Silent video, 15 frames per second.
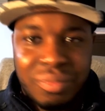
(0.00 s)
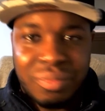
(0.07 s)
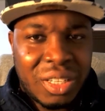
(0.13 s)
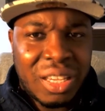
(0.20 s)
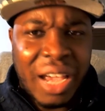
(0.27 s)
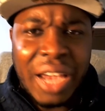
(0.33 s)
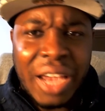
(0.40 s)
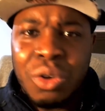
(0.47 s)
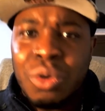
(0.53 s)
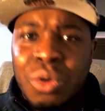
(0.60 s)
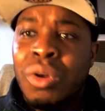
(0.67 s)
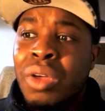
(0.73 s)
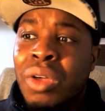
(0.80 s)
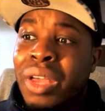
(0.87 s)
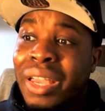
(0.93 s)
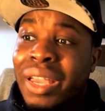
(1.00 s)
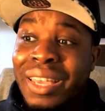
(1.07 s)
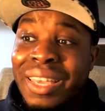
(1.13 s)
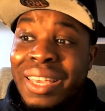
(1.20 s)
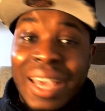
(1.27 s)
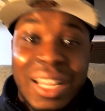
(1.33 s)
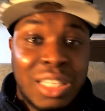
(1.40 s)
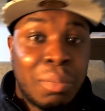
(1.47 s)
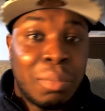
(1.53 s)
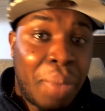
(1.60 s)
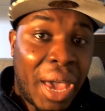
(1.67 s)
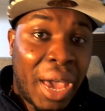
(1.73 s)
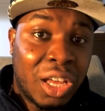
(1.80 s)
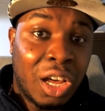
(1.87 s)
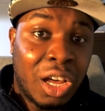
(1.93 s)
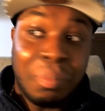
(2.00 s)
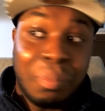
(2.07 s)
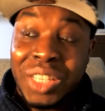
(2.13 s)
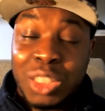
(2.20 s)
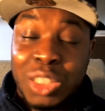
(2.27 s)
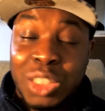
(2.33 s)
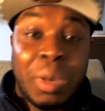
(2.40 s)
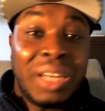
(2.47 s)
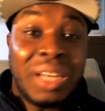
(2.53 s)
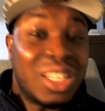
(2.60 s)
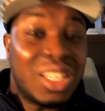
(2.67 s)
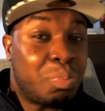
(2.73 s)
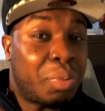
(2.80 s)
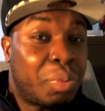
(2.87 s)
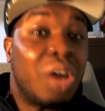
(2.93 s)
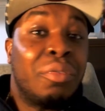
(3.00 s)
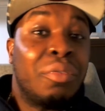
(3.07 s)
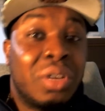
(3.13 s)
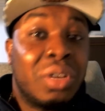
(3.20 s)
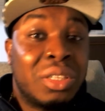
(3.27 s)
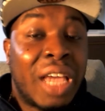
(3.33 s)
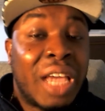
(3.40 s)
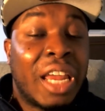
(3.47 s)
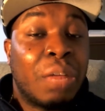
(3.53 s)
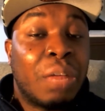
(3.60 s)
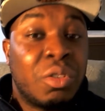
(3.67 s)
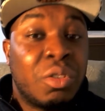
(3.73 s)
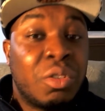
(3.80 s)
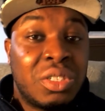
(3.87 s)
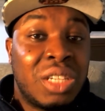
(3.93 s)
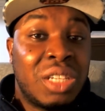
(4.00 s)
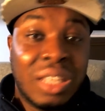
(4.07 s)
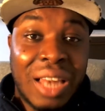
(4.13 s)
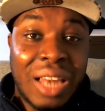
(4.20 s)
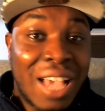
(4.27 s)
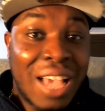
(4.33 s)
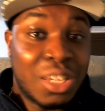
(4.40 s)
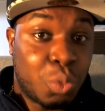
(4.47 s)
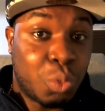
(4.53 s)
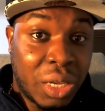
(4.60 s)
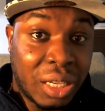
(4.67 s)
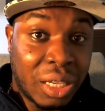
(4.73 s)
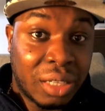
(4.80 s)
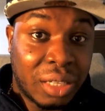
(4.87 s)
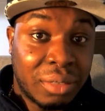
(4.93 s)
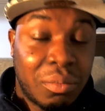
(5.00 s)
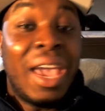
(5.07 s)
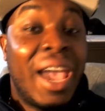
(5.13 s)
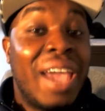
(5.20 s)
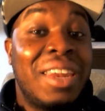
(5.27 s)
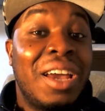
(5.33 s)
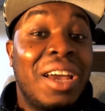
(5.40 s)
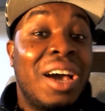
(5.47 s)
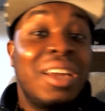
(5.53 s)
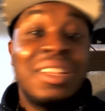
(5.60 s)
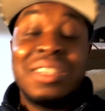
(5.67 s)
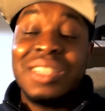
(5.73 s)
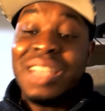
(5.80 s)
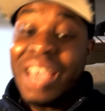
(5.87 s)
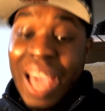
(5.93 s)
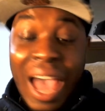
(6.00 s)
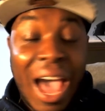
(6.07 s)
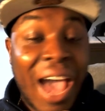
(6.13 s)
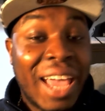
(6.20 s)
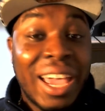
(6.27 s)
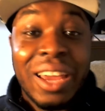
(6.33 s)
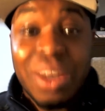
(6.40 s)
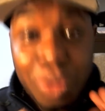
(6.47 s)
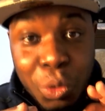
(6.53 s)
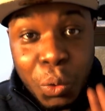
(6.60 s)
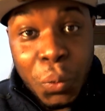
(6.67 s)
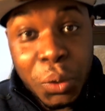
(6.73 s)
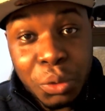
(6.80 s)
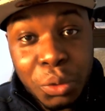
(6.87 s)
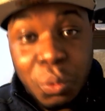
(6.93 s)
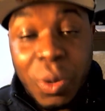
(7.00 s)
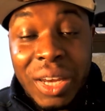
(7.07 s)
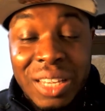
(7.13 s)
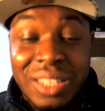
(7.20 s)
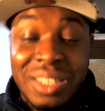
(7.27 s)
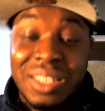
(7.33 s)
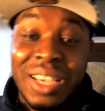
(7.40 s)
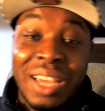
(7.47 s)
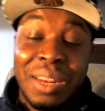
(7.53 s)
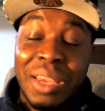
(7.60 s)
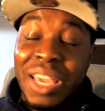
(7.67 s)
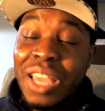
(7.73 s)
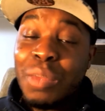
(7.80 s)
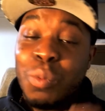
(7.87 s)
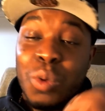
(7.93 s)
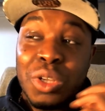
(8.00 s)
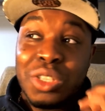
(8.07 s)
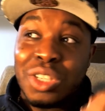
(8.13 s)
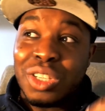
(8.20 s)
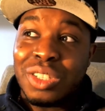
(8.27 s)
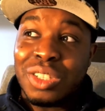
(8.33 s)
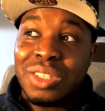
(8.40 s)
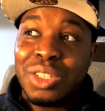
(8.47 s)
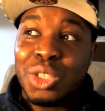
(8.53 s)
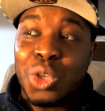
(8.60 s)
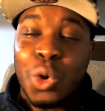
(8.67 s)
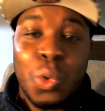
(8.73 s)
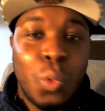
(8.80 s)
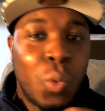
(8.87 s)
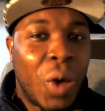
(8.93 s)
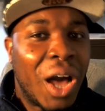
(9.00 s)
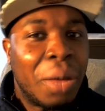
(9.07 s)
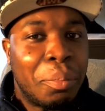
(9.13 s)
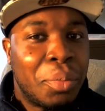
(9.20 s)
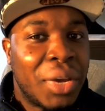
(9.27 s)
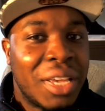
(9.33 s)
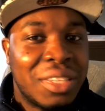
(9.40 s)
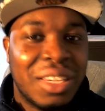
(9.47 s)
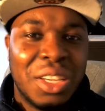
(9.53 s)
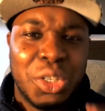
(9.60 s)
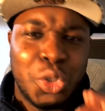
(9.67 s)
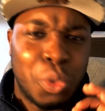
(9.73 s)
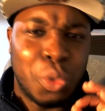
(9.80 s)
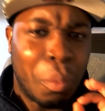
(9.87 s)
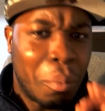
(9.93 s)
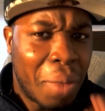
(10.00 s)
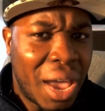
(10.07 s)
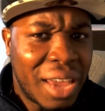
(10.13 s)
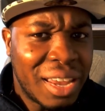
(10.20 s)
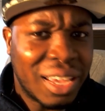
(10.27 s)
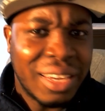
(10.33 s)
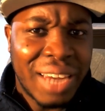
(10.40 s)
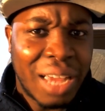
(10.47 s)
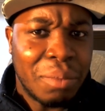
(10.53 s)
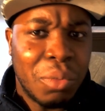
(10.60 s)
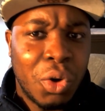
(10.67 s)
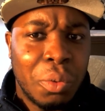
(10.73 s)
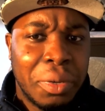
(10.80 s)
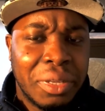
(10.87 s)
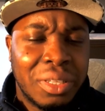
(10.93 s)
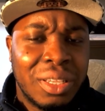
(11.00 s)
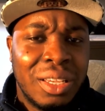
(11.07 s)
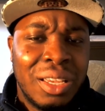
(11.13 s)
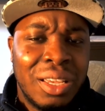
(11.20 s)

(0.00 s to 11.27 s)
Kaido gets back up despite this powerful attack that we've seen last week. And honestly, I gotta quote what he said. It was so well paced and dramatic in that moment.